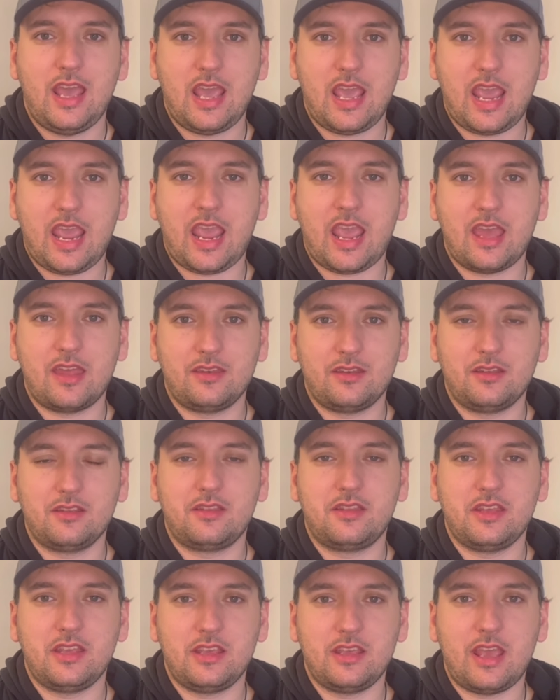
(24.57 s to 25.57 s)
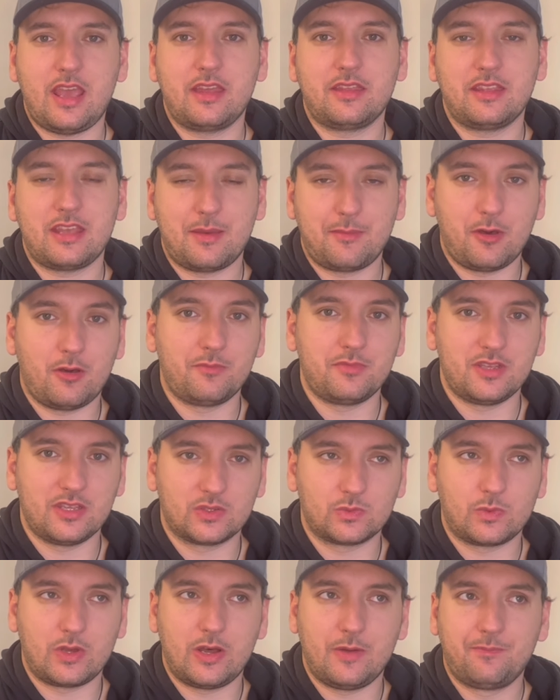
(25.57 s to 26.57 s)
and the and the MLB as
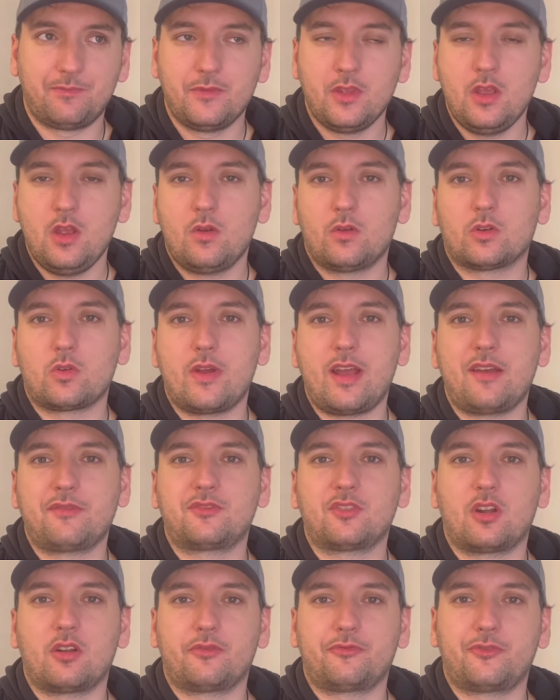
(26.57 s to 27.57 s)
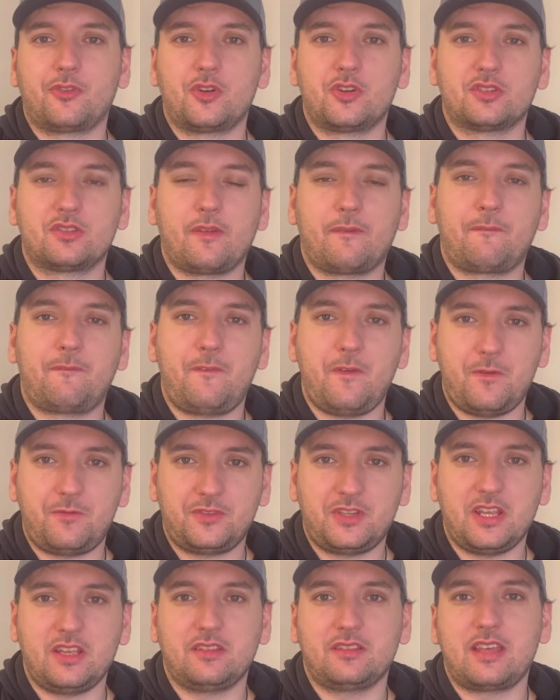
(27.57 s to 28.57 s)
well going after our first
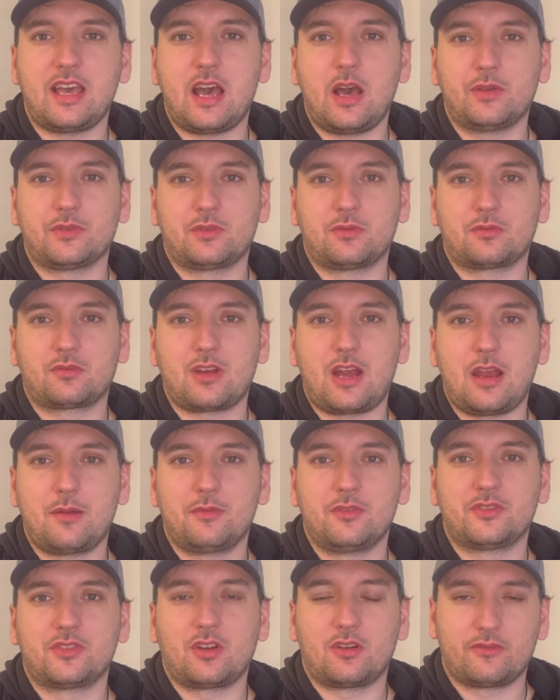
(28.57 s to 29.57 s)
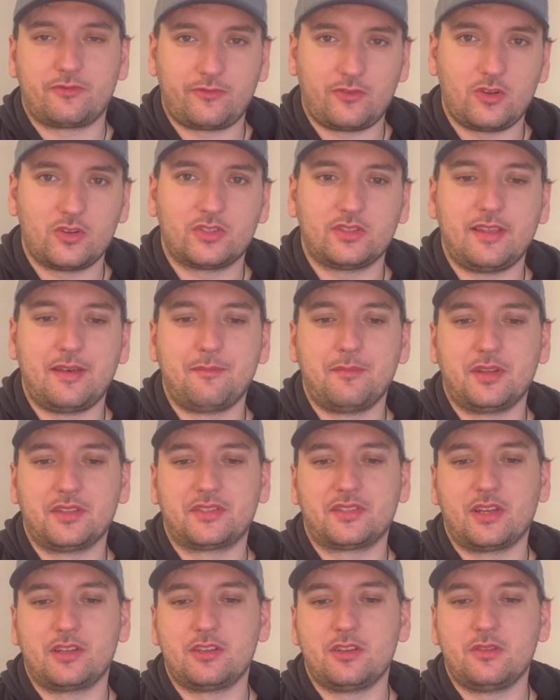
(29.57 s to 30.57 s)
15,000 subscribers, our first 11
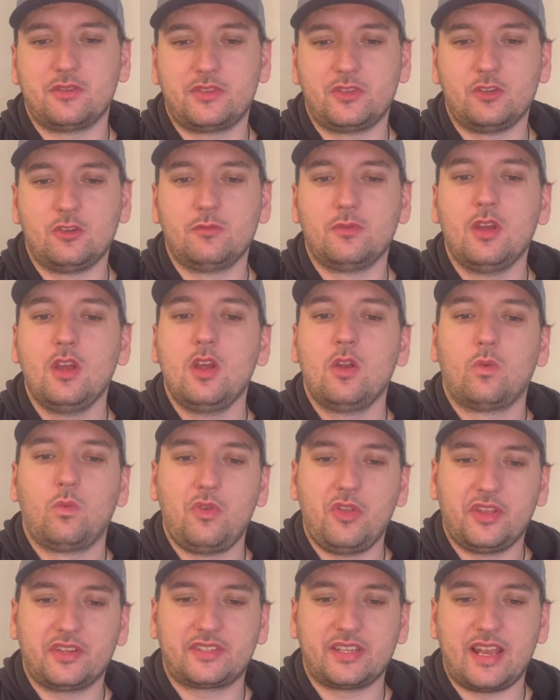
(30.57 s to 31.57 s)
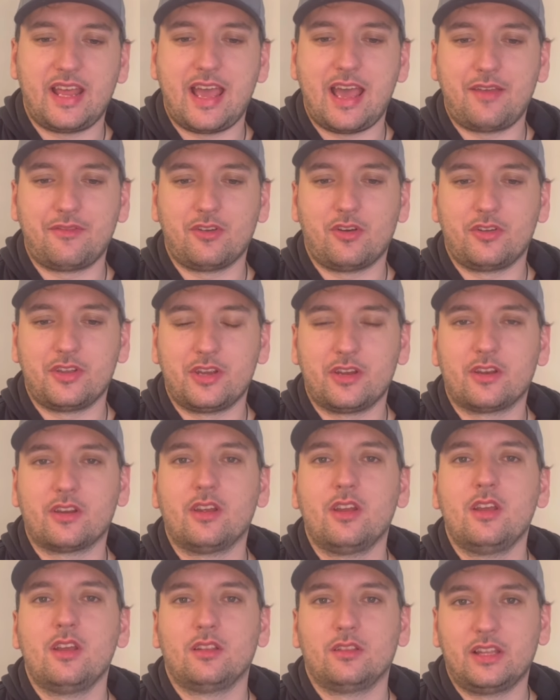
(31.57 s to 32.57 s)
months on YouTube. Really excited to have y'all
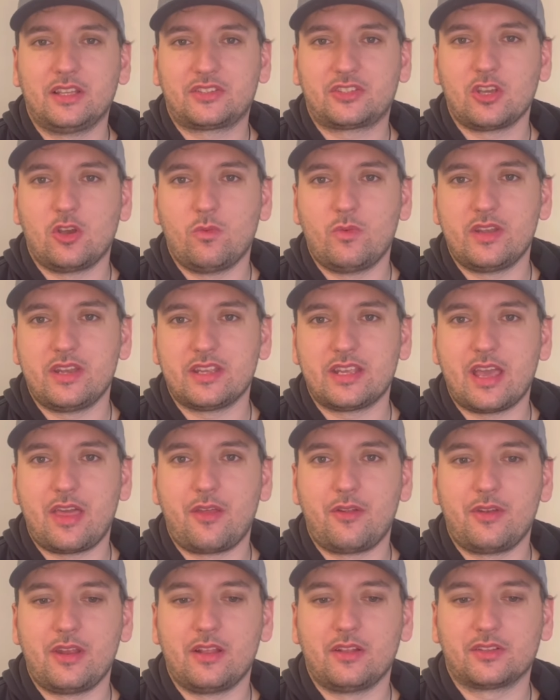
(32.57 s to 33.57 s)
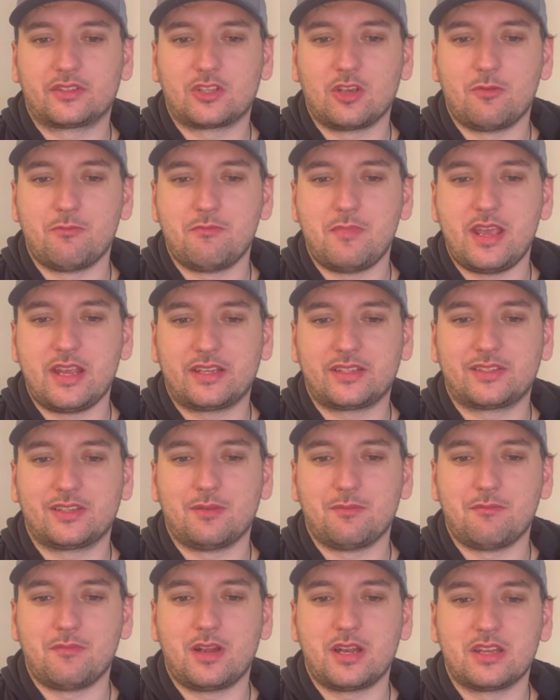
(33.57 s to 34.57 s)
here. Let's go win together today. Let's go make
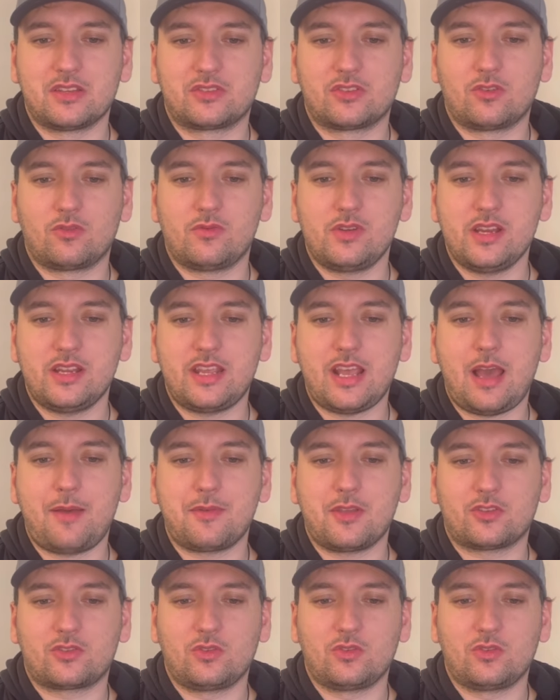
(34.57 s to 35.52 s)
some money. So to recap yesterday's